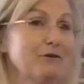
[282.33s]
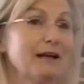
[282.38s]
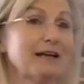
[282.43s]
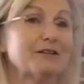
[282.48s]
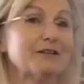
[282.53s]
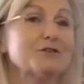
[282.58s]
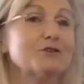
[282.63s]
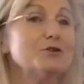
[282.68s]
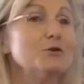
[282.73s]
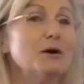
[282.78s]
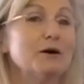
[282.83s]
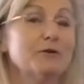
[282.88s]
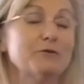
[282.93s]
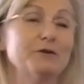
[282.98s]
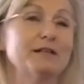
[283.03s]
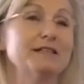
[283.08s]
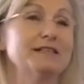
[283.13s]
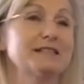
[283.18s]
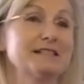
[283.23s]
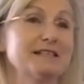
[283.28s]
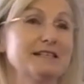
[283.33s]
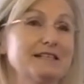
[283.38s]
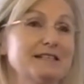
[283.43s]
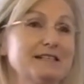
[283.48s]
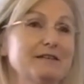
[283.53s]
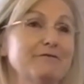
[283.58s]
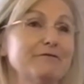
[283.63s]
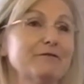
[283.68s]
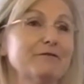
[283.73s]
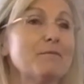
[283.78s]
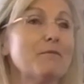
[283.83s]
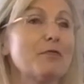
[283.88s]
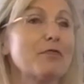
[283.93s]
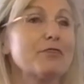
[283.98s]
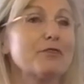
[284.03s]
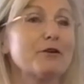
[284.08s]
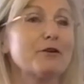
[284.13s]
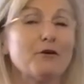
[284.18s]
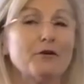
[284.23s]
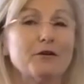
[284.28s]
like 260 from
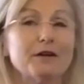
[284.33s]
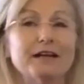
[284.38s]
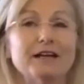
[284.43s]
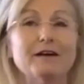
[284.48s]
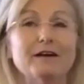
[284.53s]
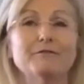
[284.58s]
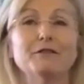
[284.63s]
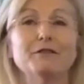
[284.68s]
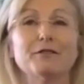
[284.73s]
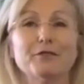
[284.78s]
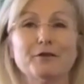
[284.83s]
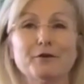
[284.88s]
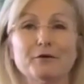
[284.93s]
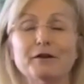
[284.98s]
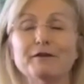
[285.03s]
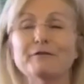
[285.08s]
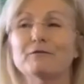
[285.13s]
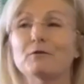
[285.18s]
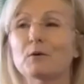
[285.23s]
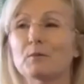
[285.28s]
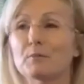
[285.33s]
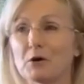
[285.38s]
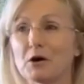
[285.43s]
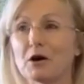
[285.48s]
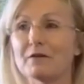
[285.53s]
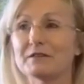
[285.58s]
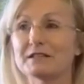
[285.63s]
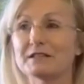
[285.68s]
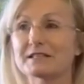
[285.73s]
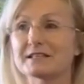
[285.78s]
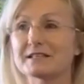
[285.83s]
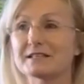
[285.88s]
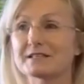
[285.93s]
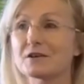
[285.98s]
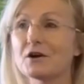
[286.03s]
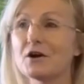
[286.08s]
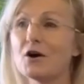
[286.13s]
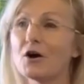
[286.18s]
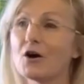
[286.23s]
30 of the 34 provinces.